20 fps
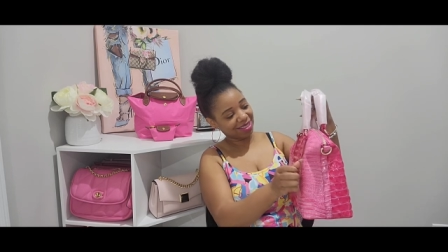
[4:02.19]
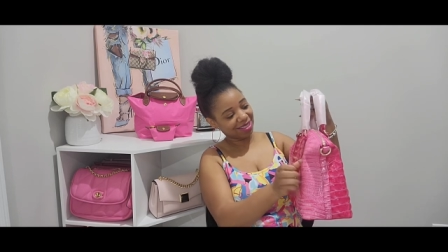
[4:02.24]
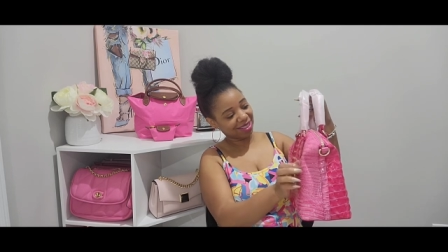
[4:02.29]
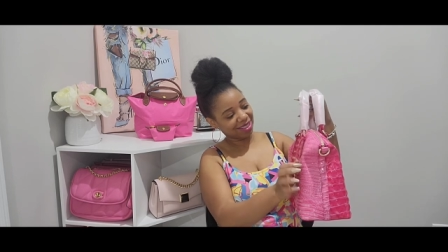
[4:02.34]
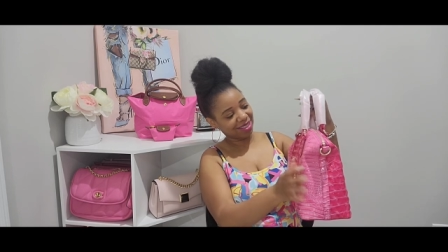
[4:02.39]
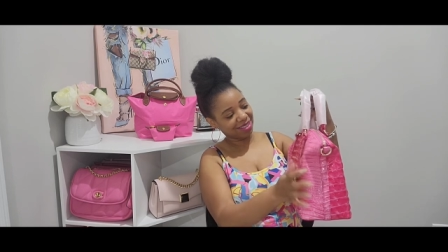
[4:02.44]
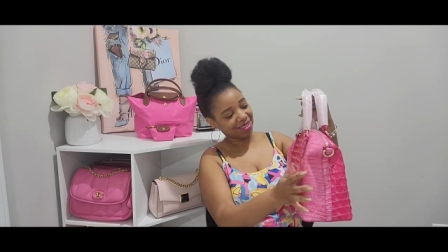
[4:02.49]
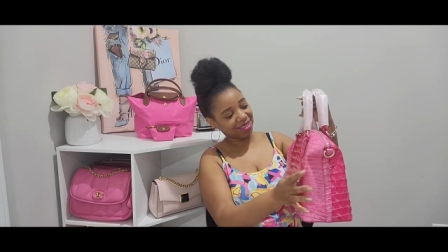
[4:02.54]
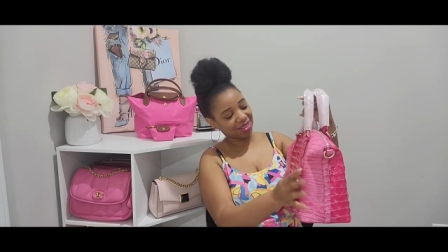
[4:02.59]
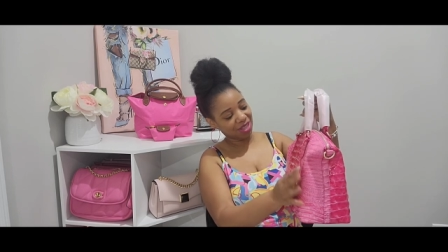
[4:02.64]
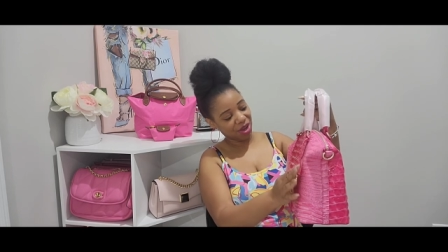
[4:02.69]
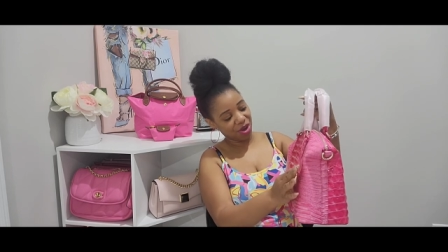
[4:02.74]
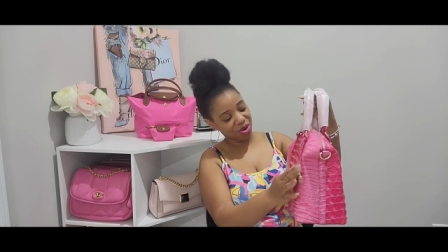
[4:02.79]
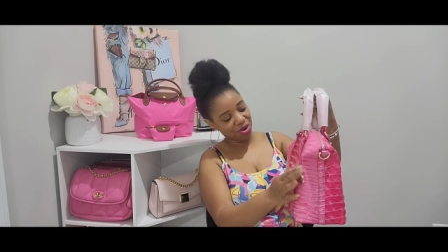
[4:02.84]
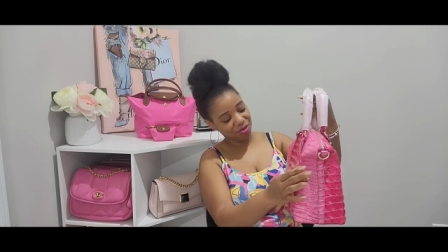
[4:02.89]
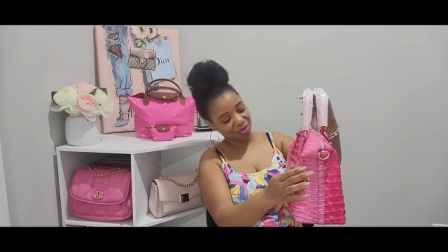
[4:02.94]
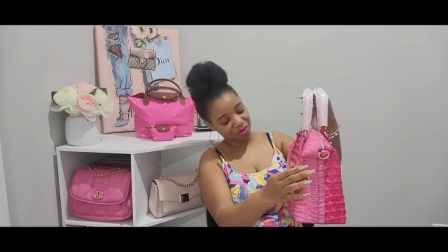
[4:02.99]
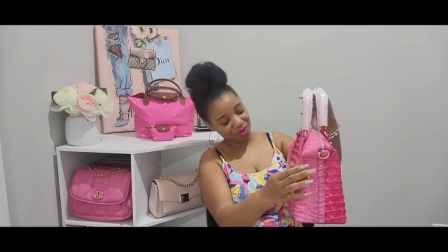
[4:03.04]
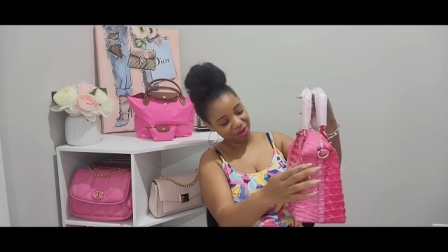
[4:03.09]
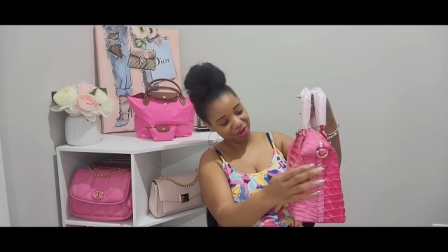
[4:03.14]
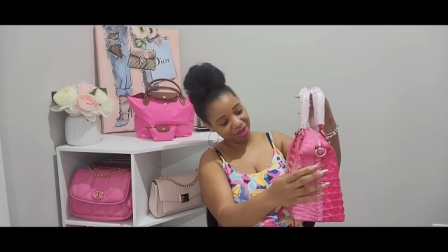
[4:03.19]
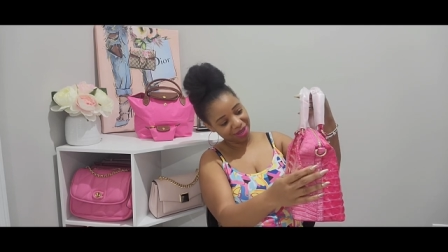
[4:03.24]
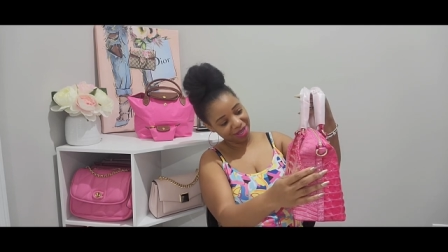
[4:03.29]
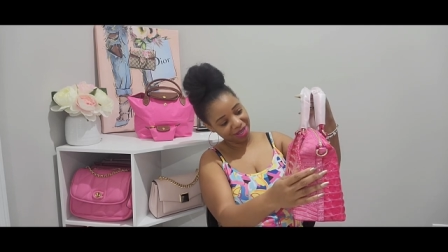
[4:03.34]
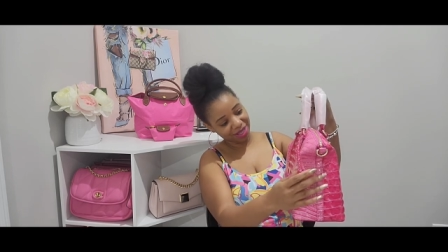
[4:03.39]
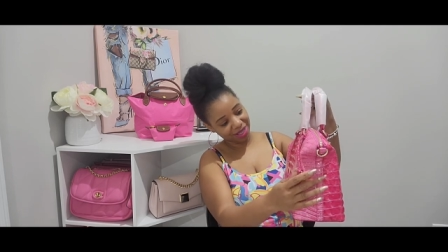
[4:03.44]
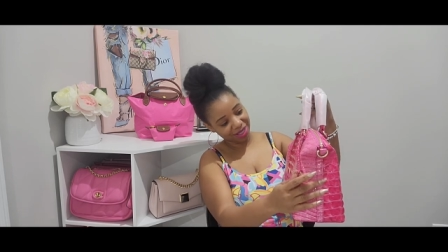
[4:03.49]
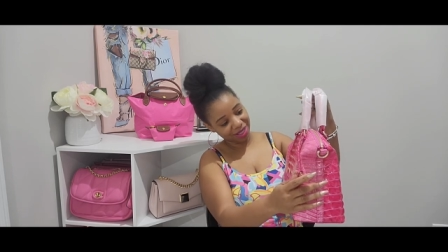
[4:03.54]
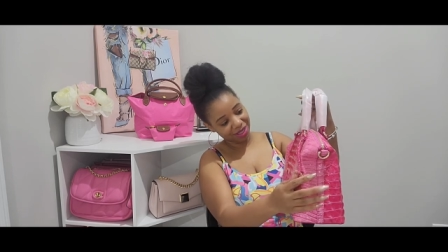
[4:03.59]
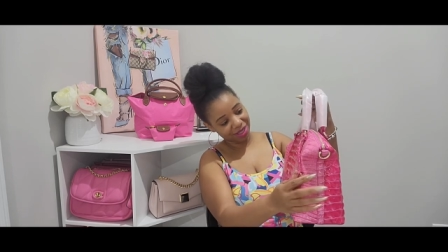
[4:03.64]
This is so
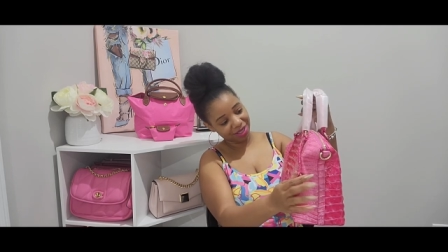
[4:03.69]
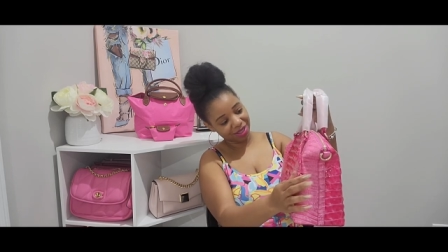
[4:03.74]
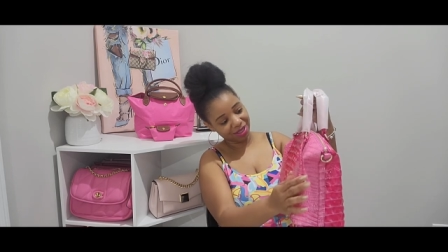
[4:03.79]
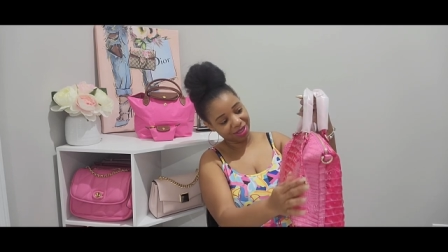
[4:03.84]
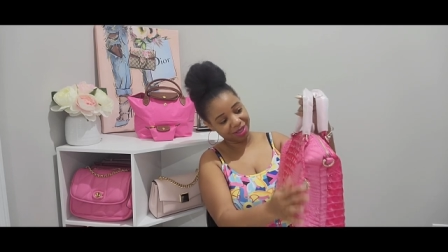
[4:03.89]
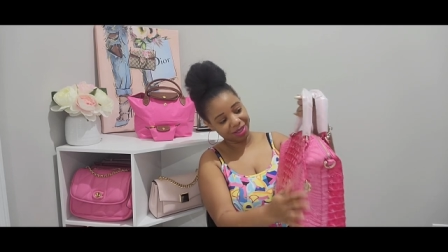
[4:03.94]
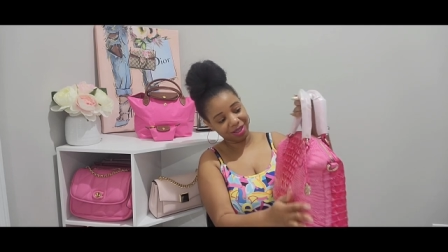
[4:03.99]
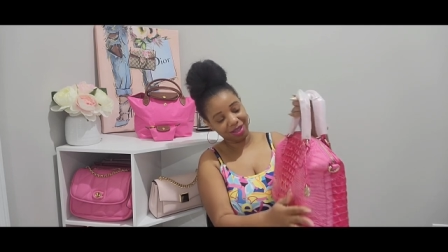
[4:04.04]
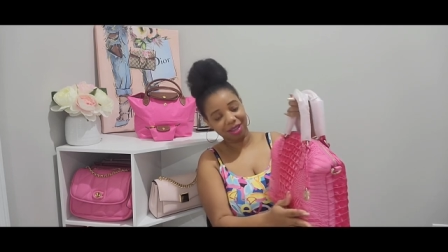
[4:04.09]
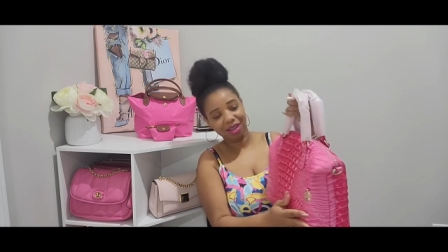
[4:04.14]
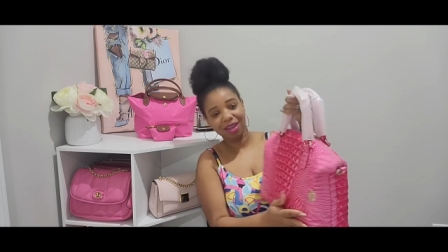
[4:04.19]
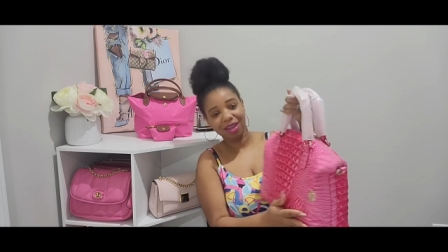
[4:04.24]
pretty.